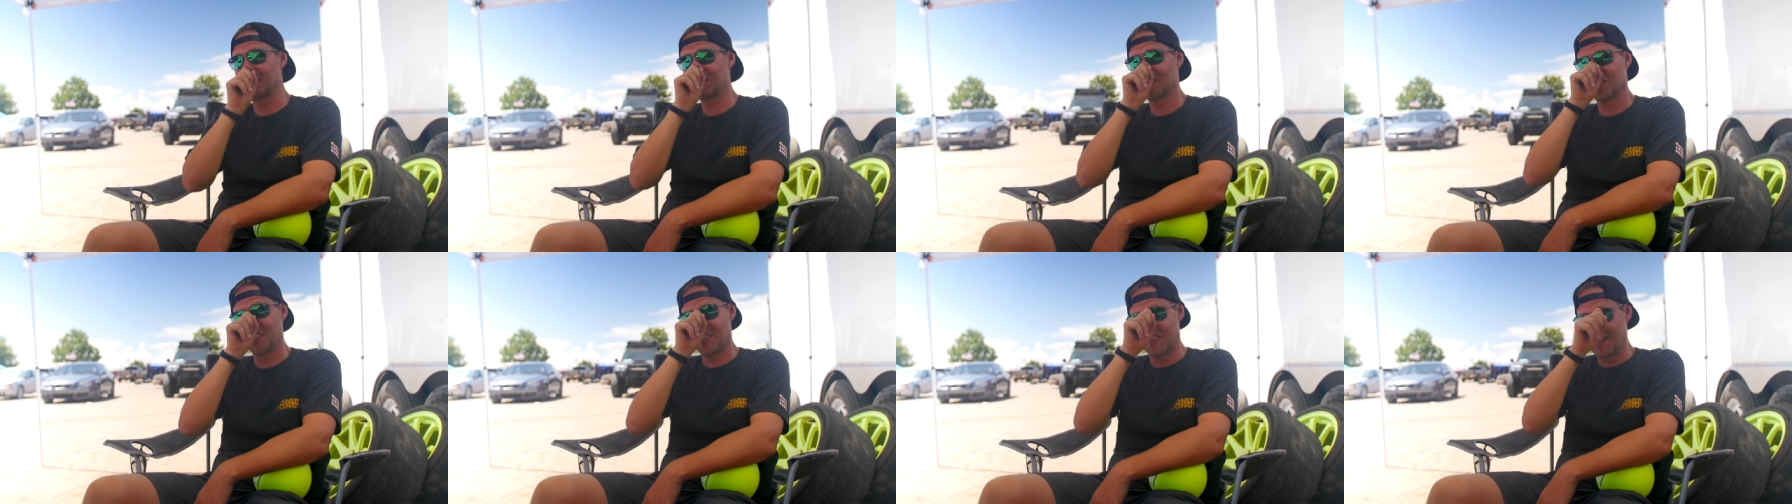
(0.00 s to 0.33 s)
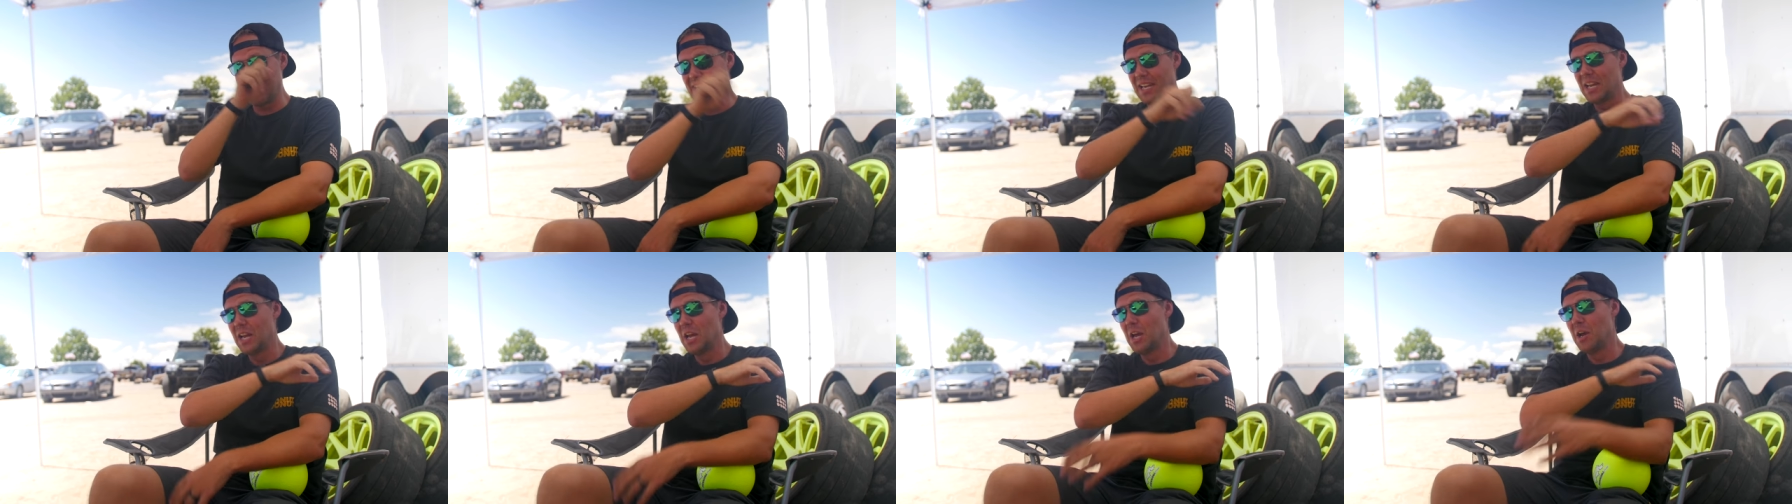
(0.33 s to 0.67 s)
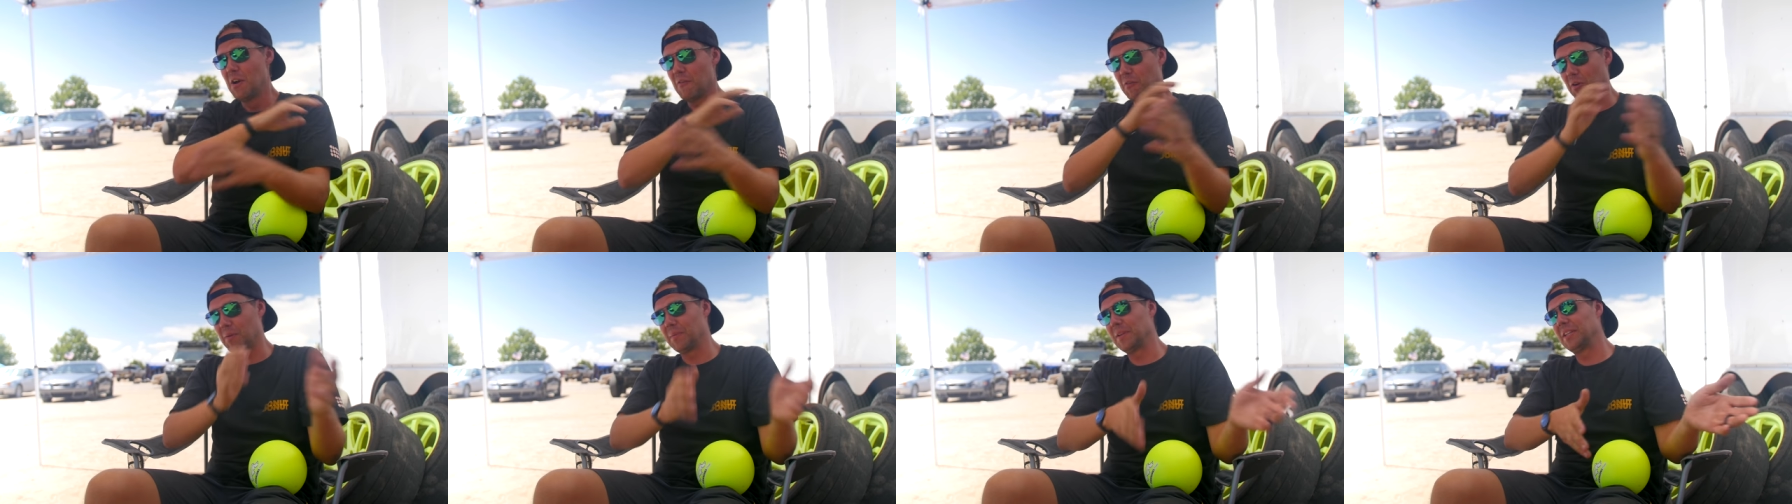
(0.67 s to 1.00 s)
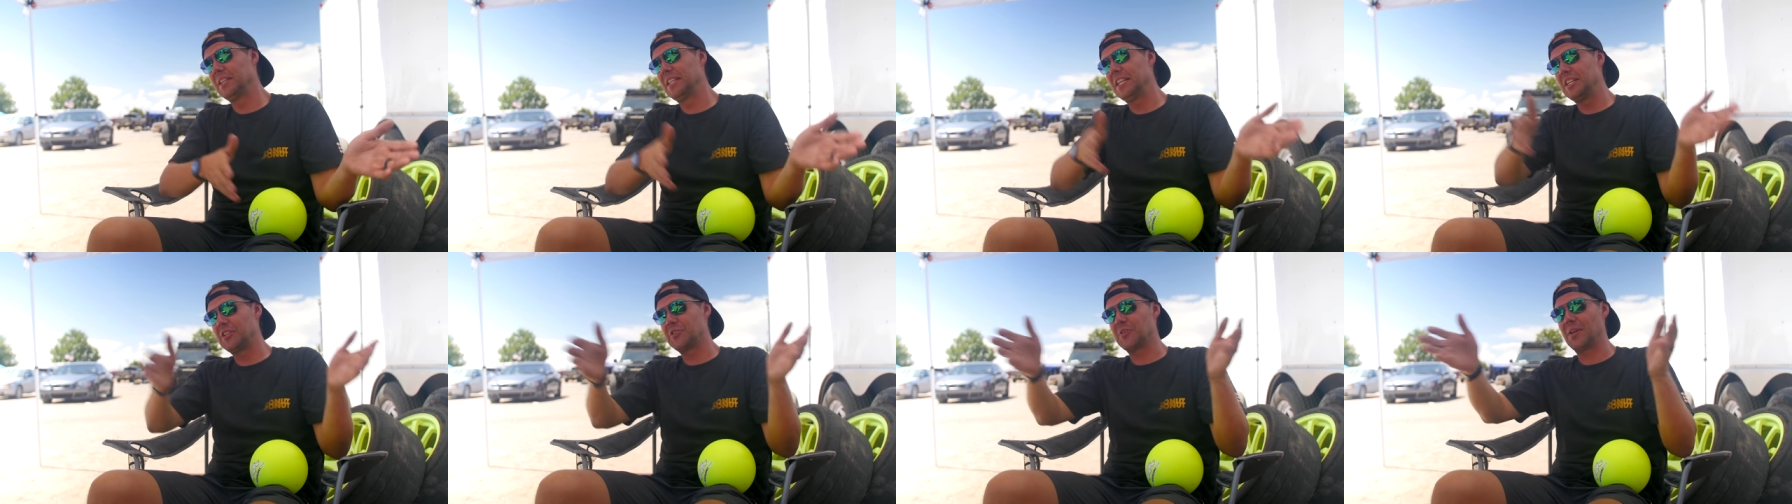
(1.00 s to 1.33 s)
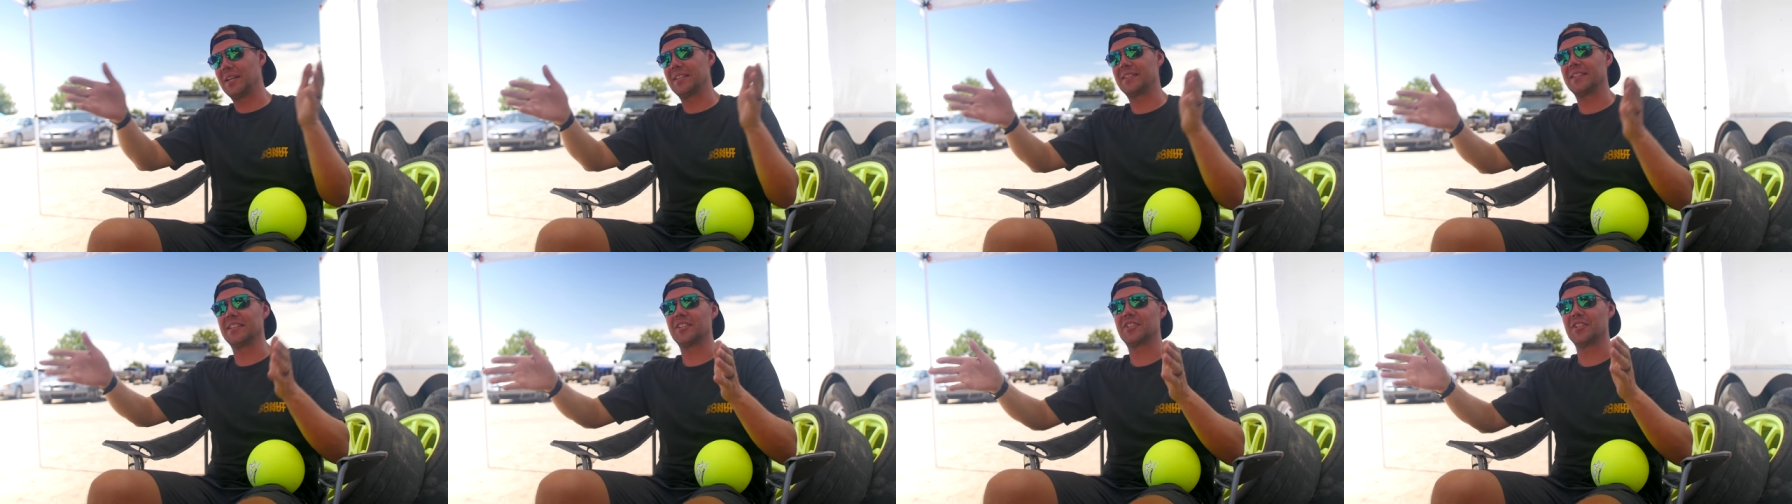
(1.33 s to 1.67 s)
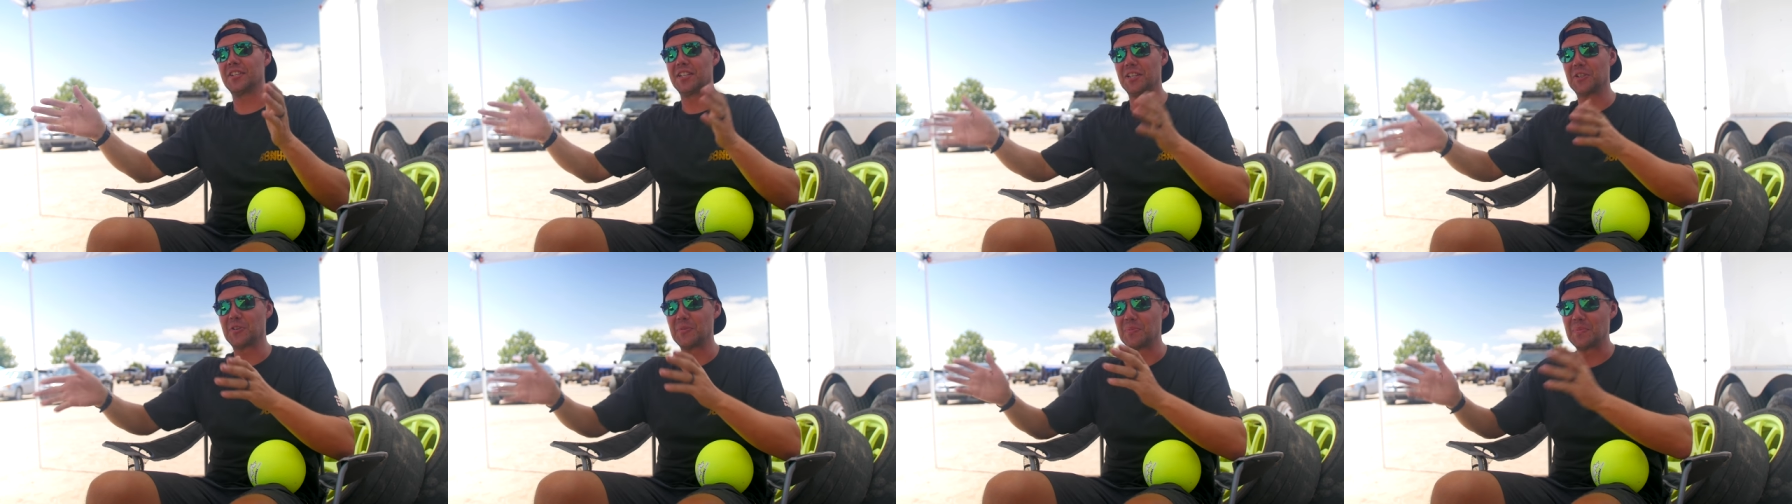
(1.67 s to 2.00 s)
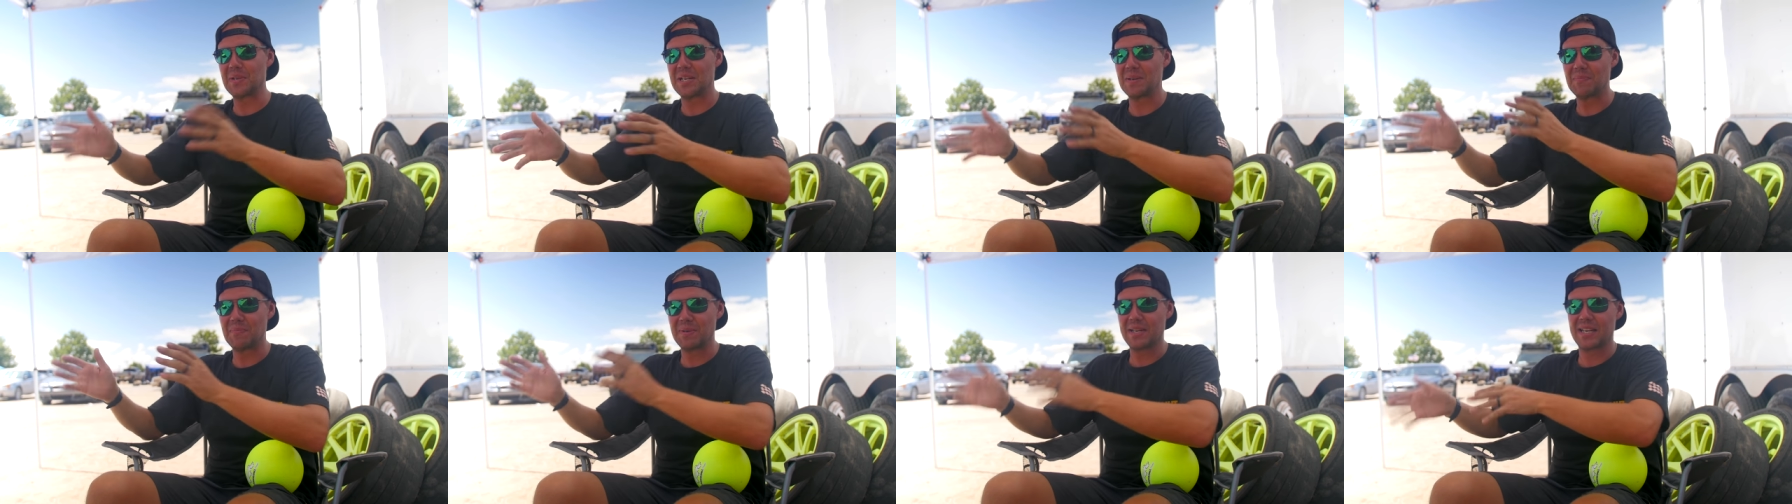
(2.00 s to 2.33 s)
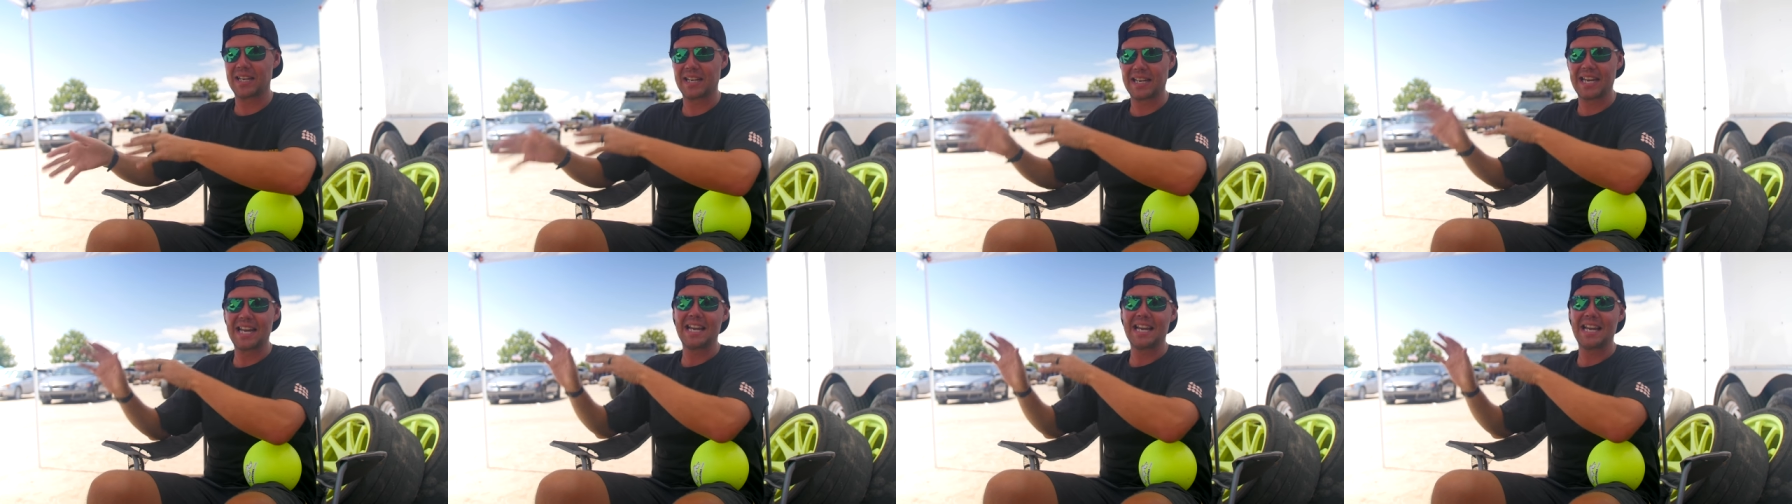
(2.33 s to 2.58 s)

So anyway, Formula D transitioned into me being